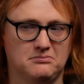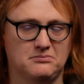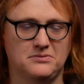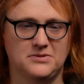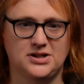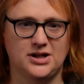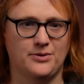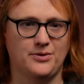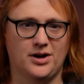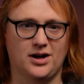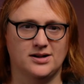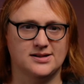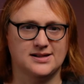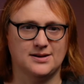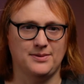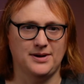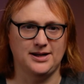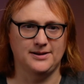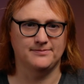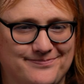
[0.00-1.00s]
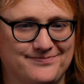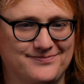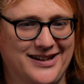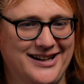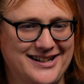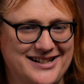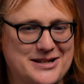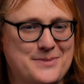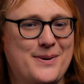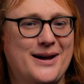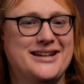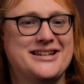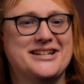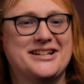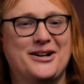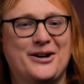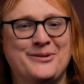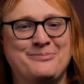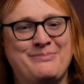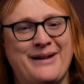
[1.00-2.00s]
Don't ask me.
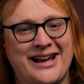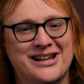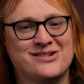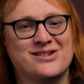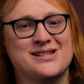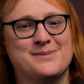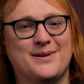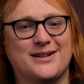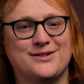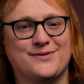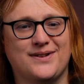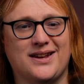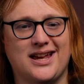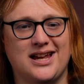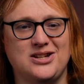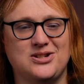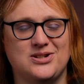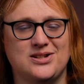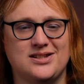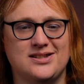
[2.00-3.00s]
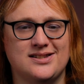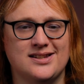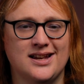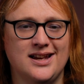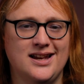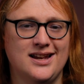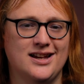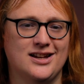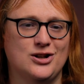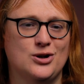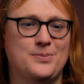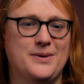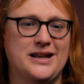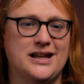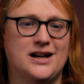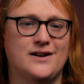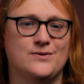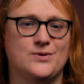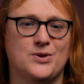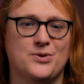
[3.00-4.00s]
Depending on battery specifications, you'll be
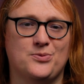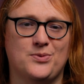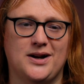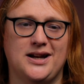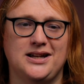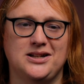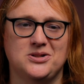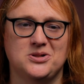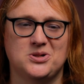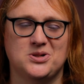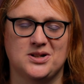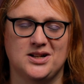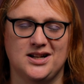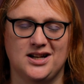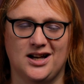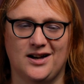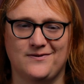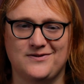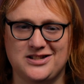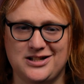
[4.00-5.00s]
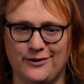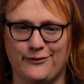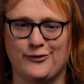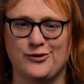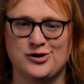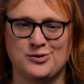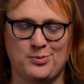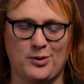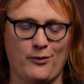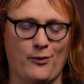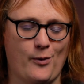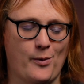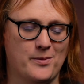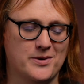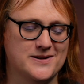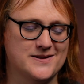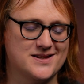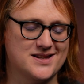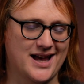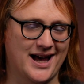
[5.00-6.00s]
left with a range of different
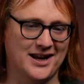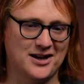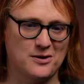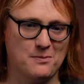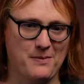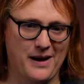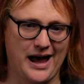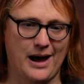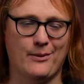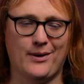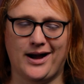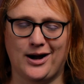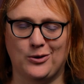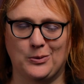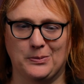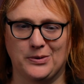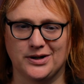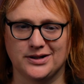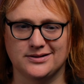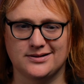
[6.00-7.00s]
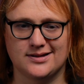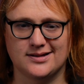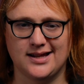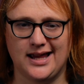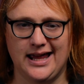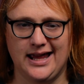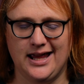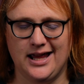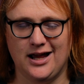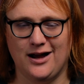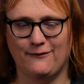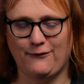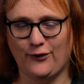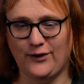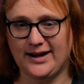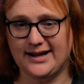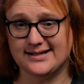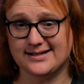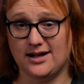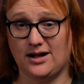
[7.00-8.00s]
performance and power outputs. For
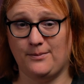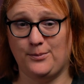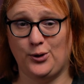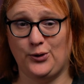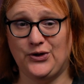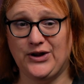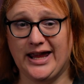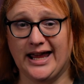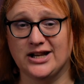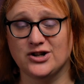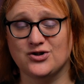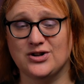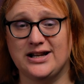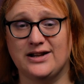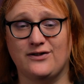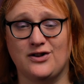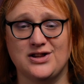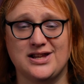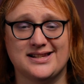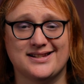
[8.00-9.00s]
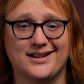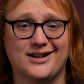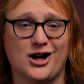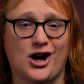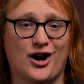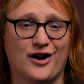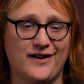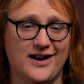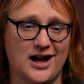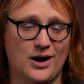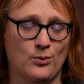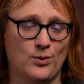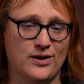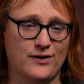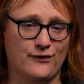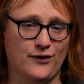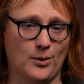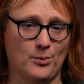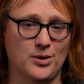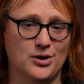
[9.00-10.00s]
example, the entry-level Nissan Ariya with
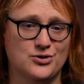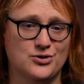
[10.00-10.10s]
front-wheel